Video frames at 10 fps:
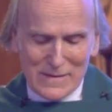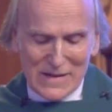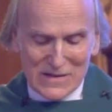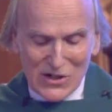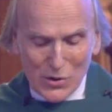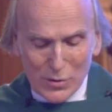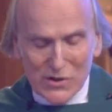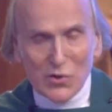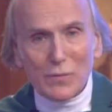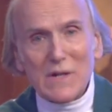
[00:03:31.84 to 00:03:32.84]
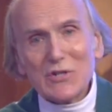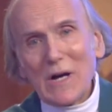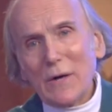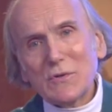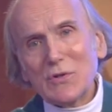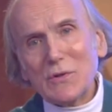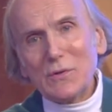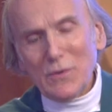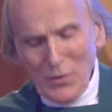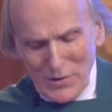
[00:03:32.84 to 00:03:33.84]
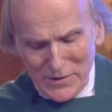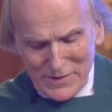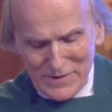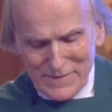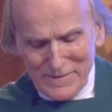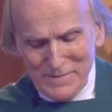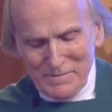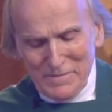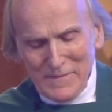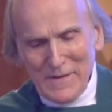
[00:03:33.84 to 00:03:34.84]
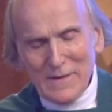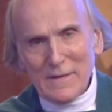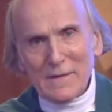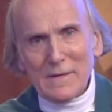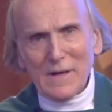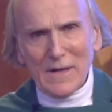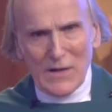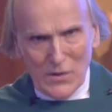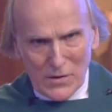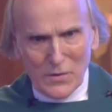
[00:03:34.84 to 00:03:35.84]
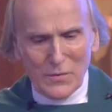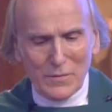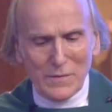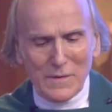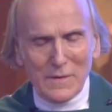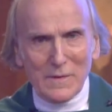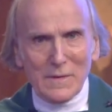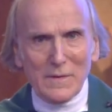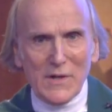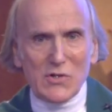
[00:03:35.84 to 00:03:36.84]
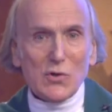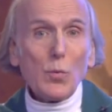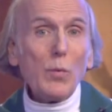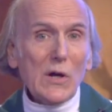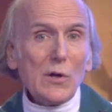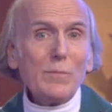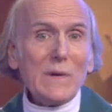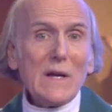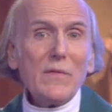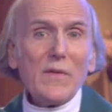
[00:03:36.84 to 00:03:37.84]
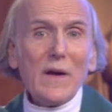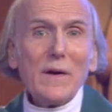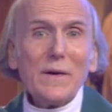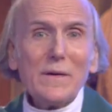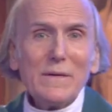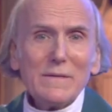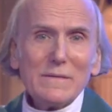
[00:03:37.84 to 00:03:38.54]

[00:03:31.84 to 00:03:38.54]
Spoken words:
I need only to reach out to you, Lord, and I know that you will be there